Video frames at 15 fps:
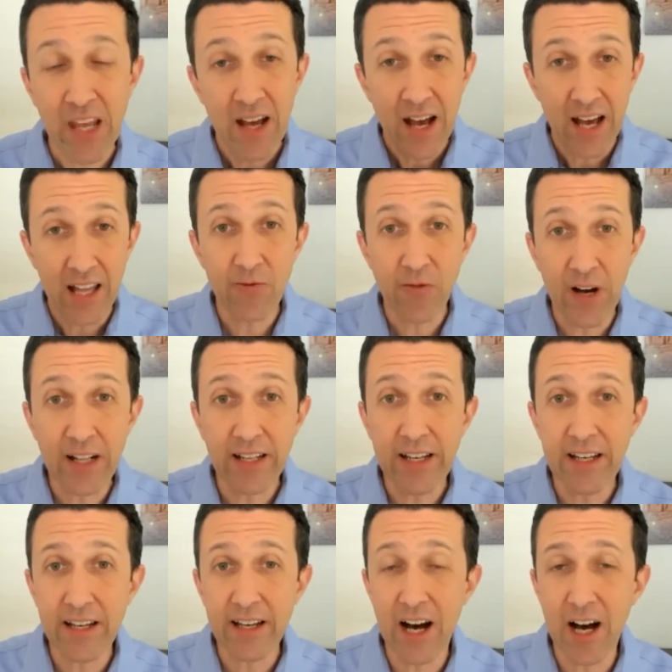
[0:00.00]
And then
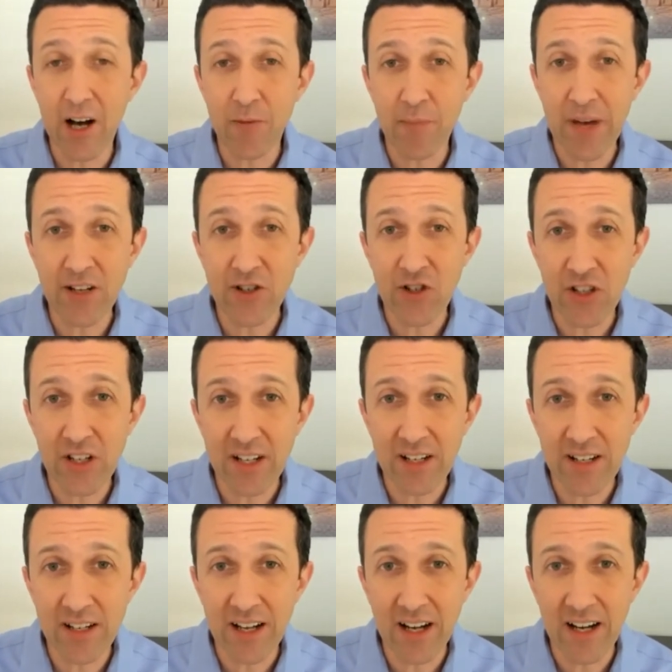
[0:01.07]
finally, I'll
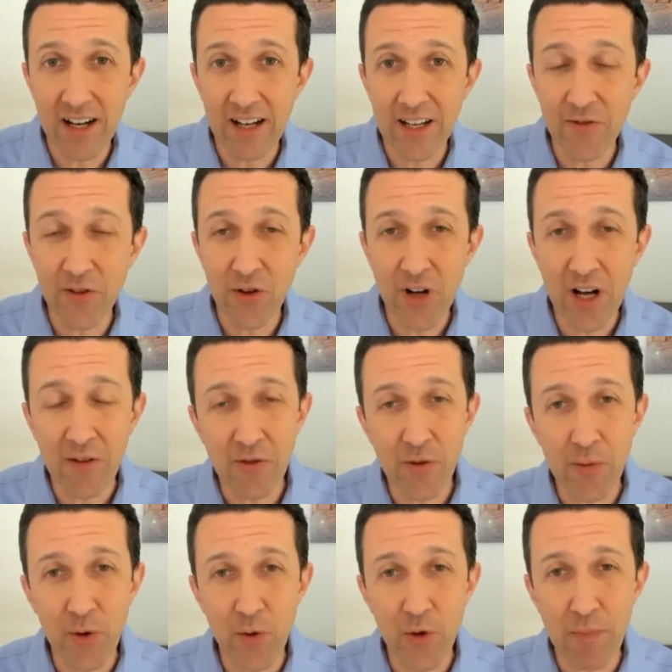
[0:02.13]
mention, if you're not
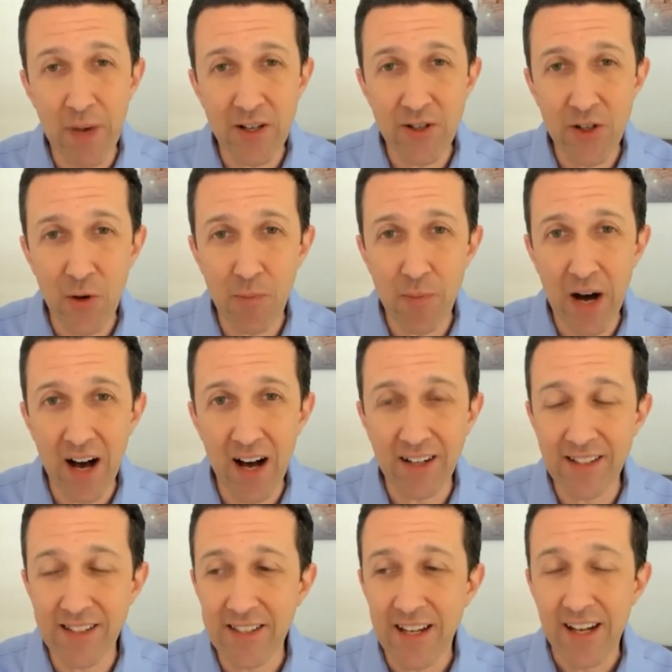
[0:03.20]
familiar with Bento
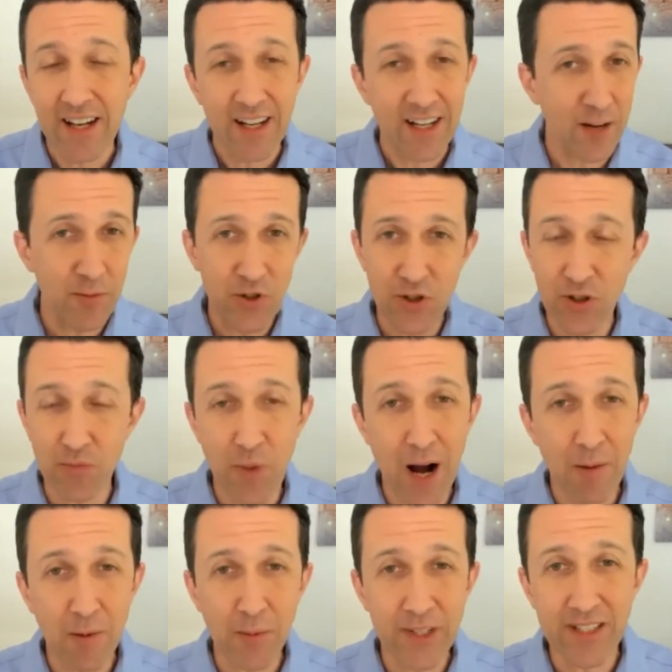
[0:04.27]
Box, I'm sure you've
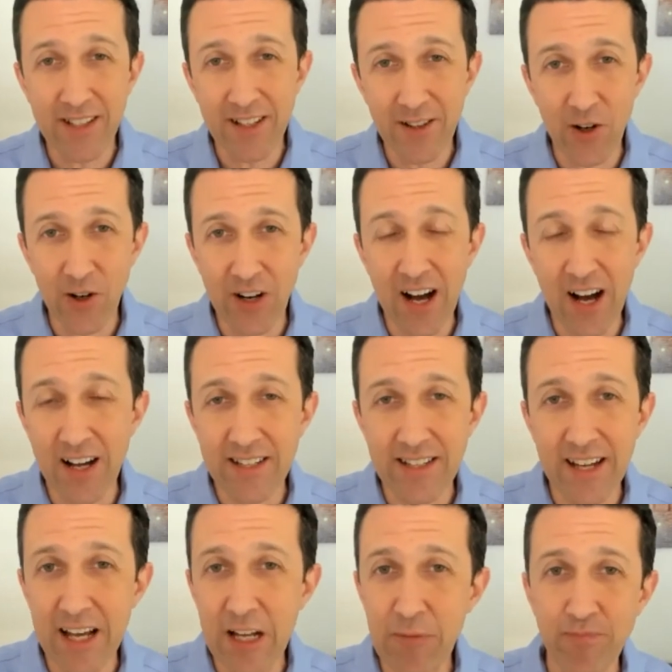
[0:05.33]
probably seen their
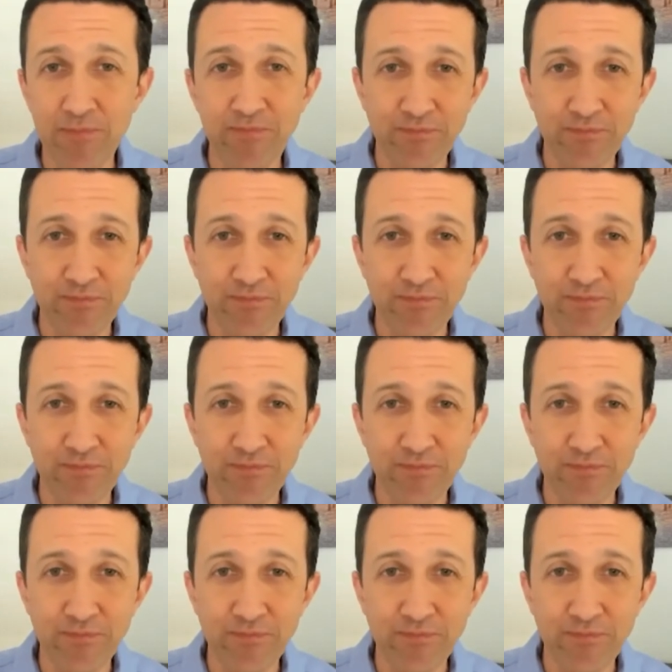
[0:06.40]
content.